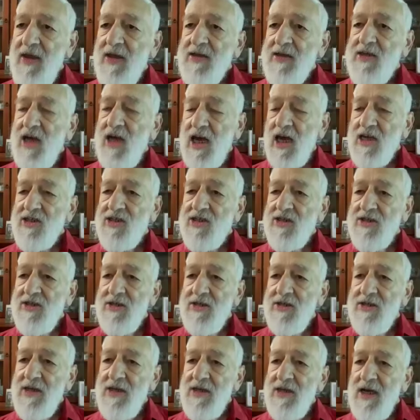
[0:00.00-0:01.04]
test.
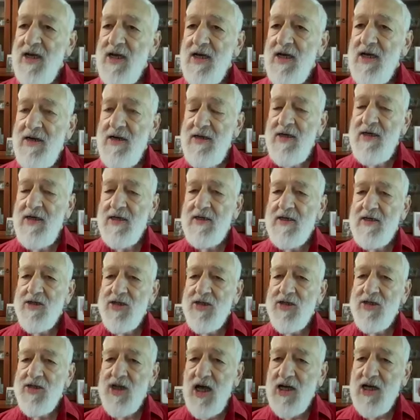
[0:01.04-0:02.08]
Because
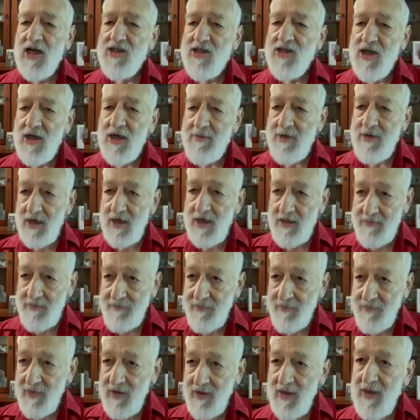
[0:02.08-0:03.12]
the last time I
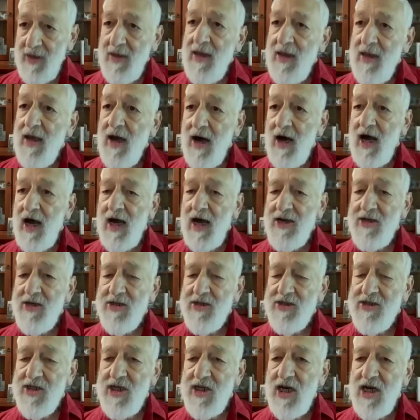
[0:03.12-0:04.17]
had a
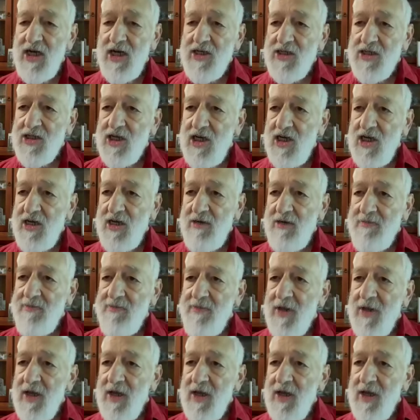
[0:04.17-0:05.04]
CAC,